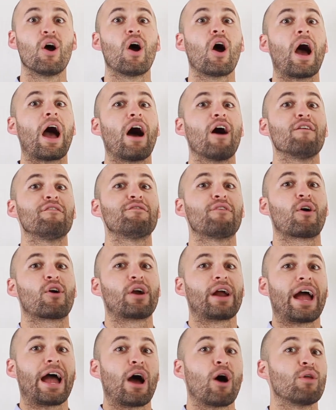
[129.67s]
how
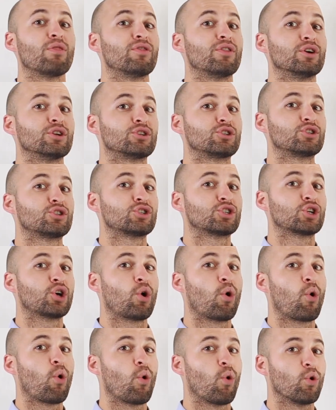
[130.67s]
far out the
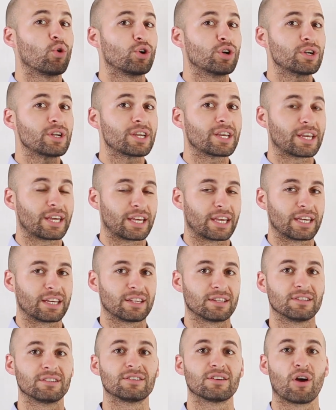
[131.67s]
torque
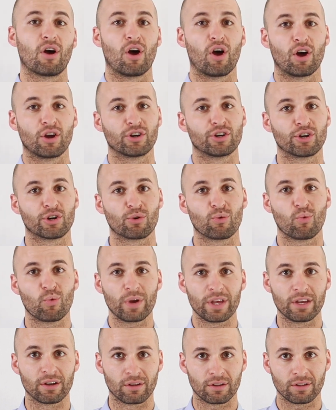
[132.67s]
is on your
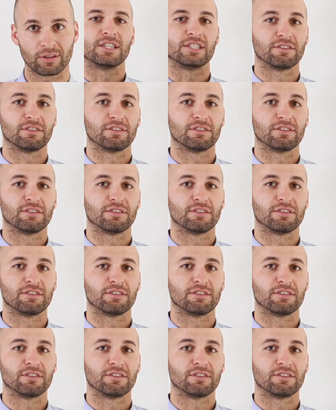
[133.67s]
wheel.